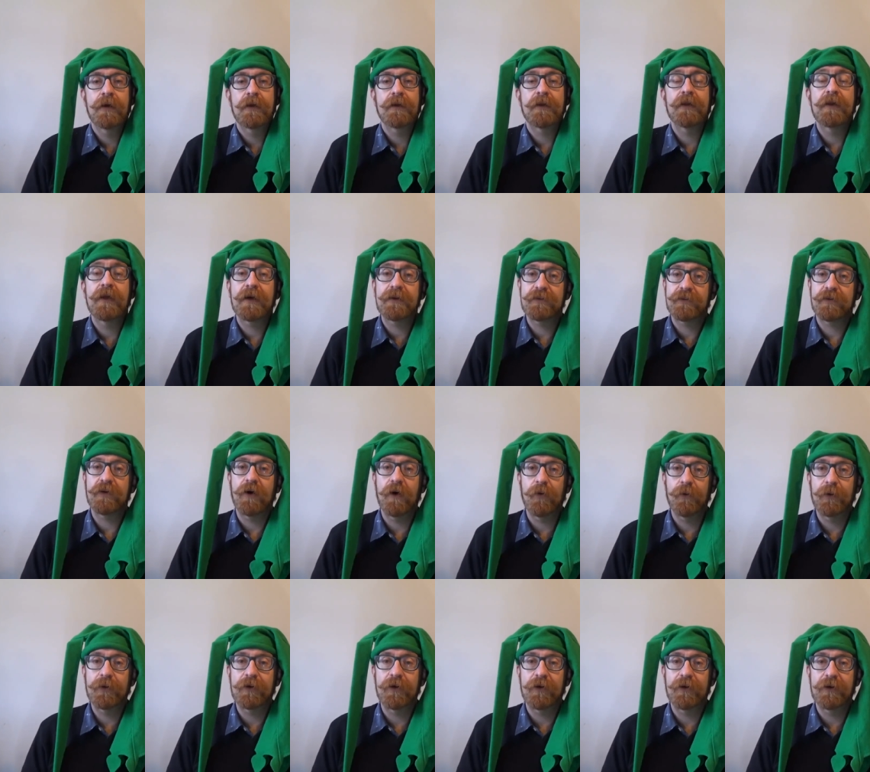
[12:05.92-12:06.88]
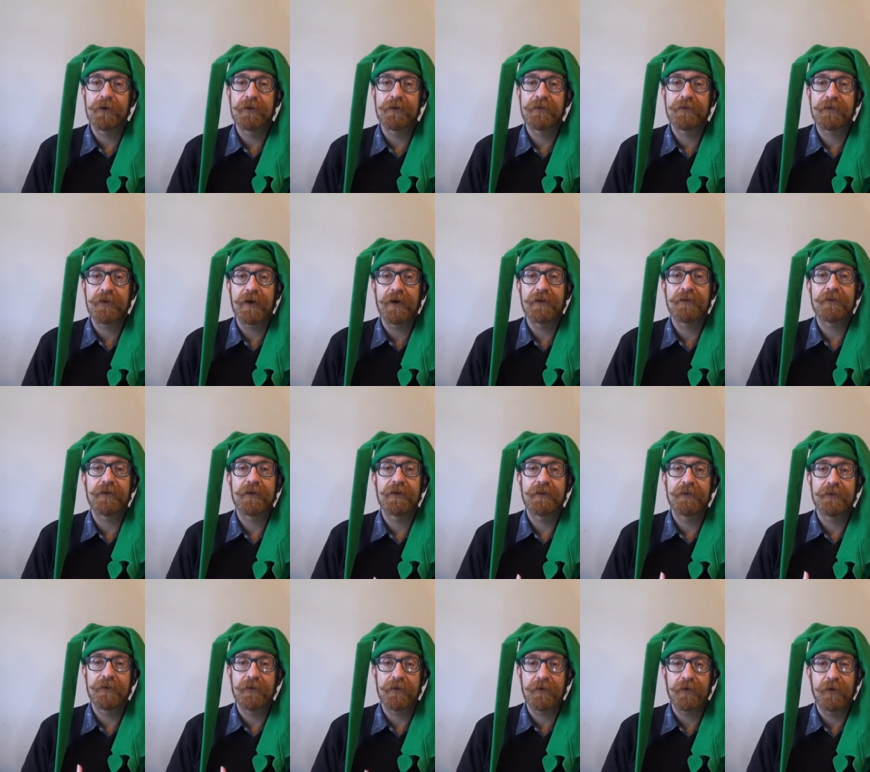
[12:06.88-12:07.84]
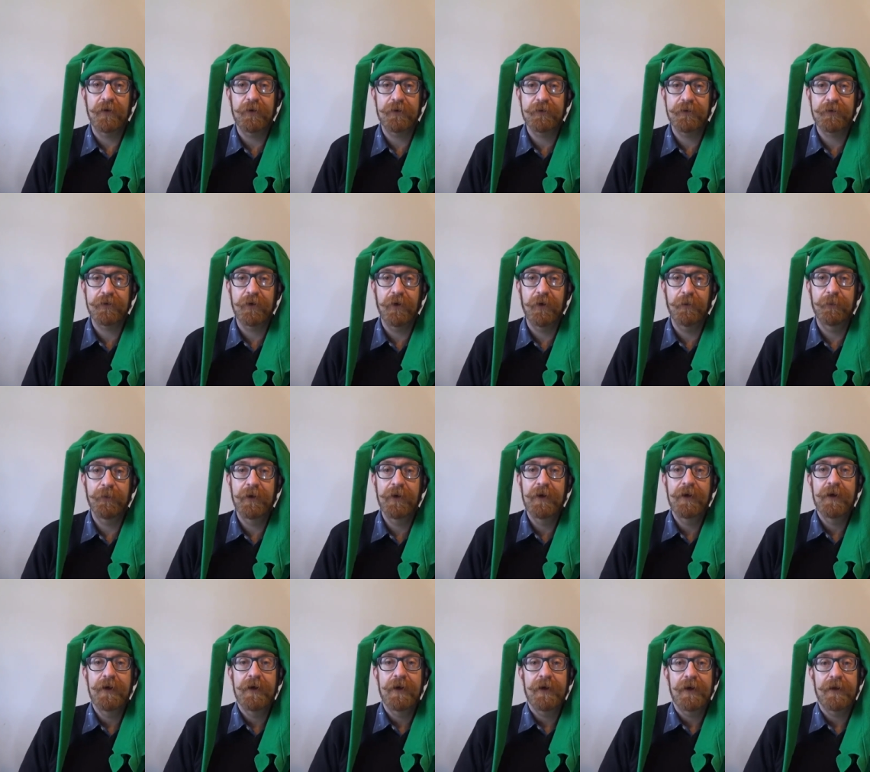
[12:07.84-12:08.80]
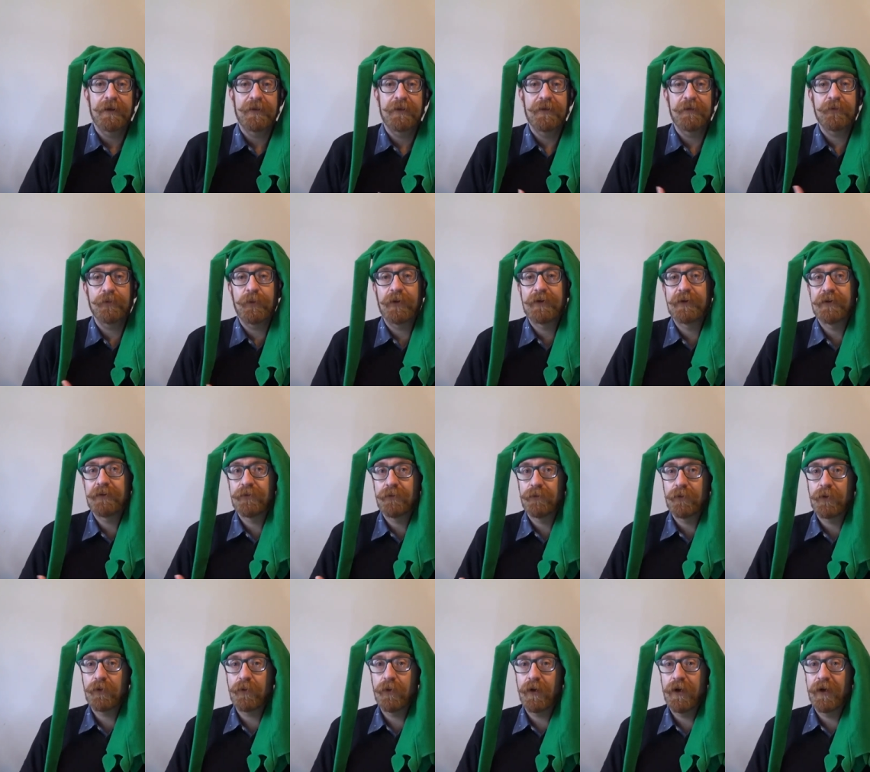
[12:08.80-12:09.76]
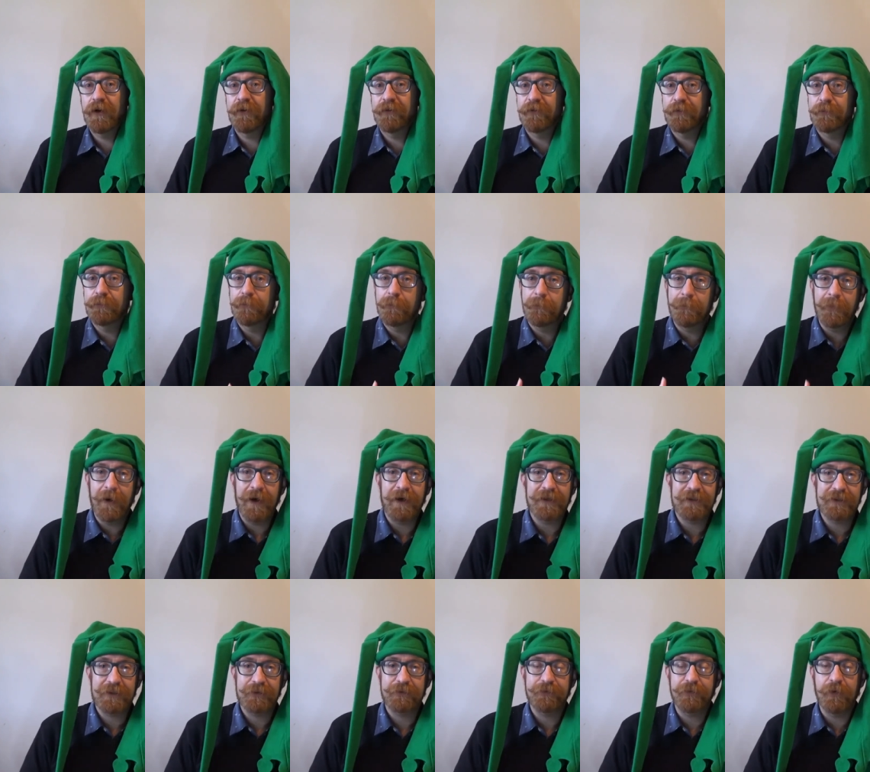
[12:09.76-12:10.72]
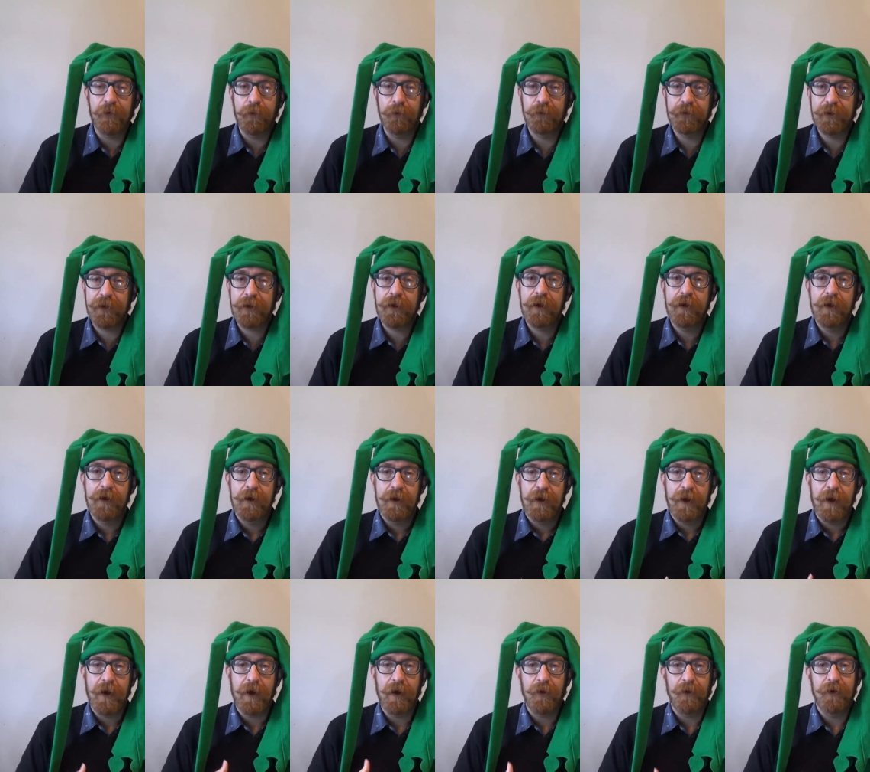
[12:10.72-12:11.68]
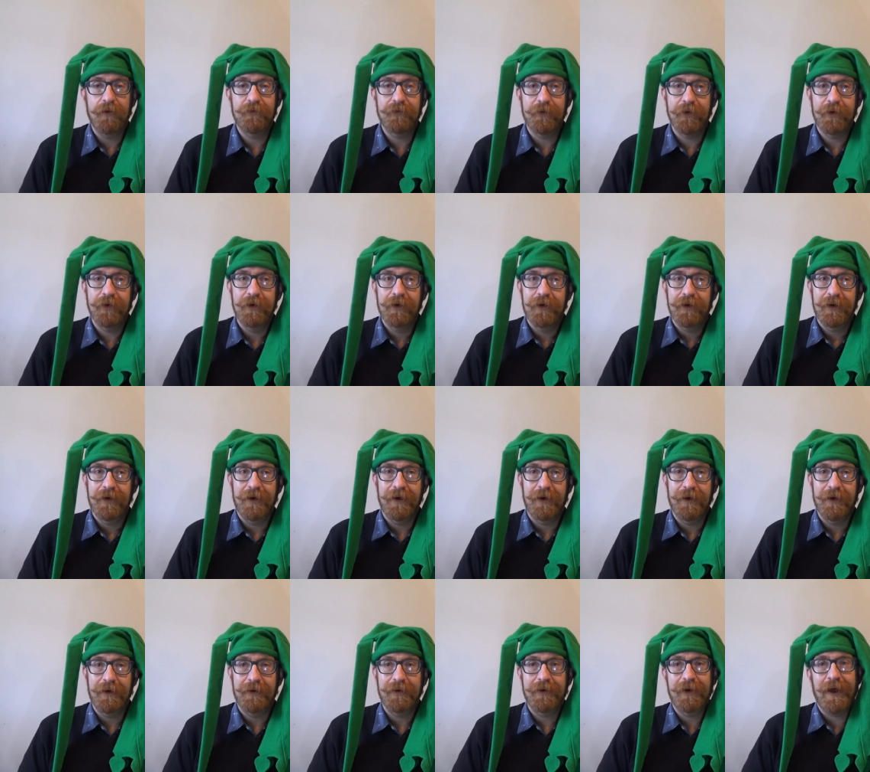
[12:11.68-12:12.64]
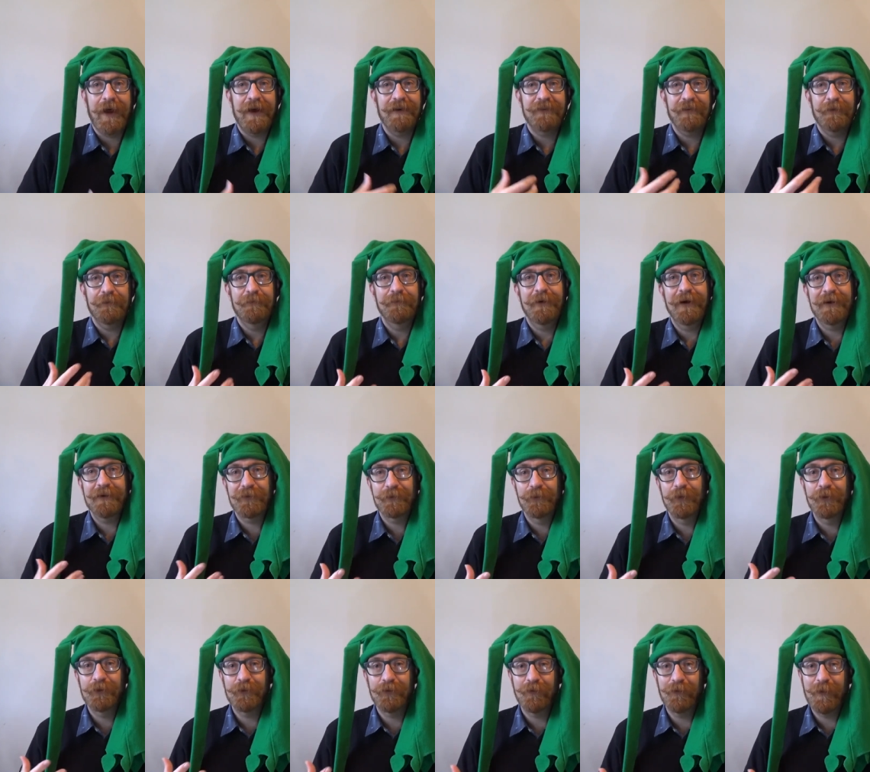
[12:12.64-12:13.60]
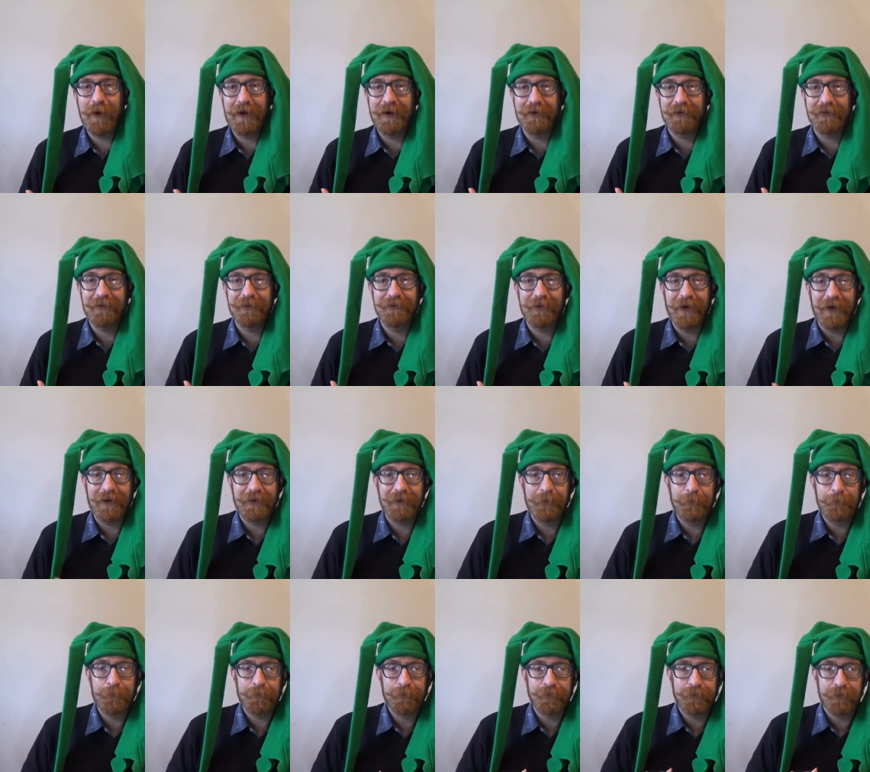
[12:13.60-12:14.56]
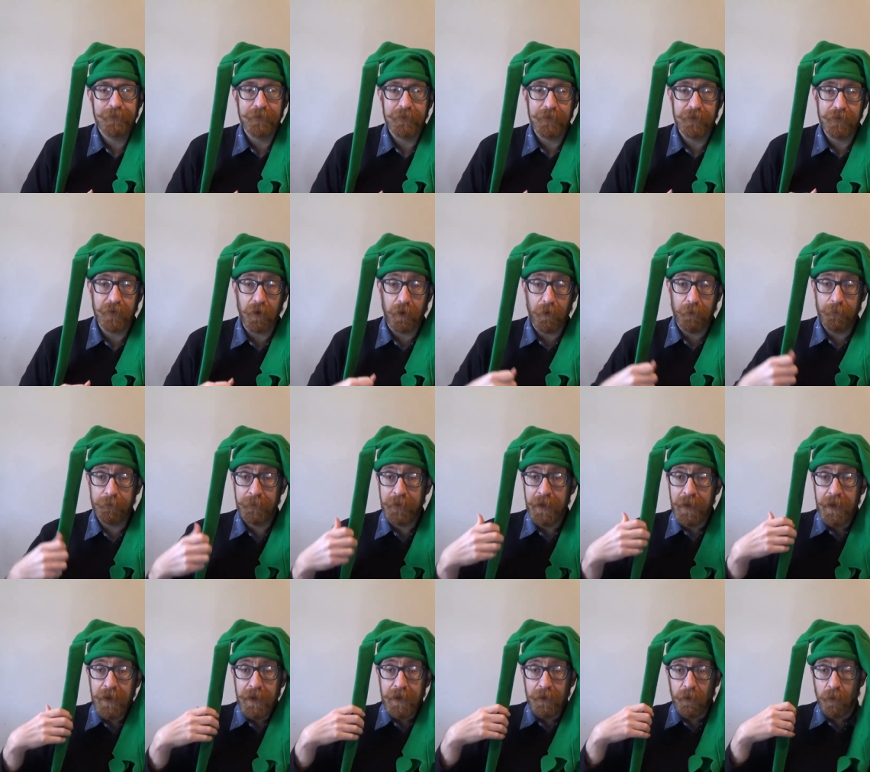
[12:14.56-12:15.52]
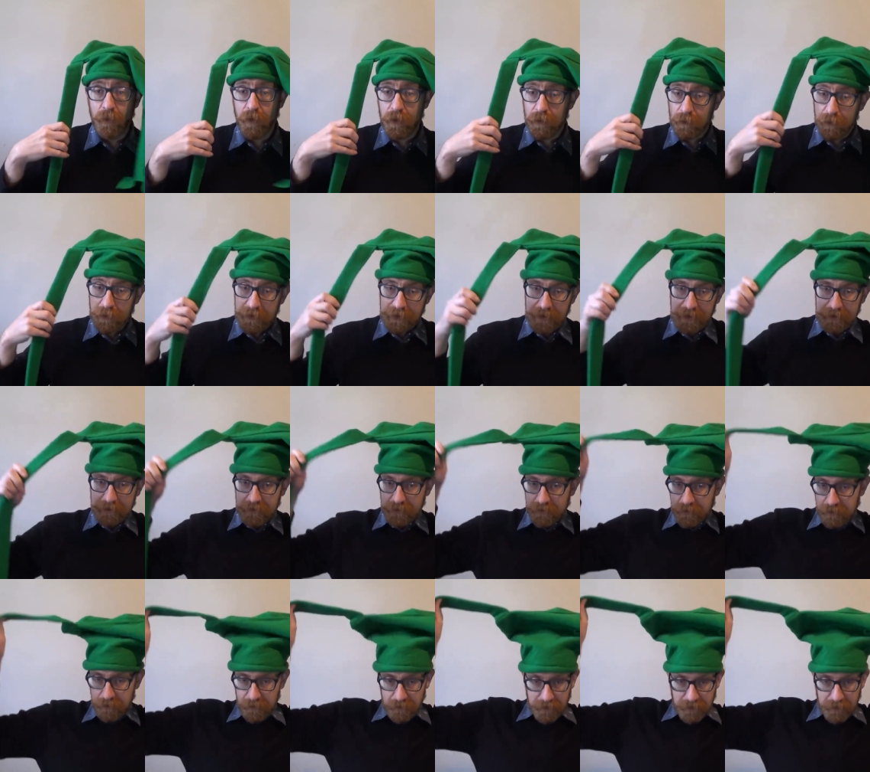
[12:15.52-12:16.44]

The next style we're going to discuss is the coxcomb. This one doesn't require as much folding, however, uh, it has a much more dramatic effect. So, what we need to do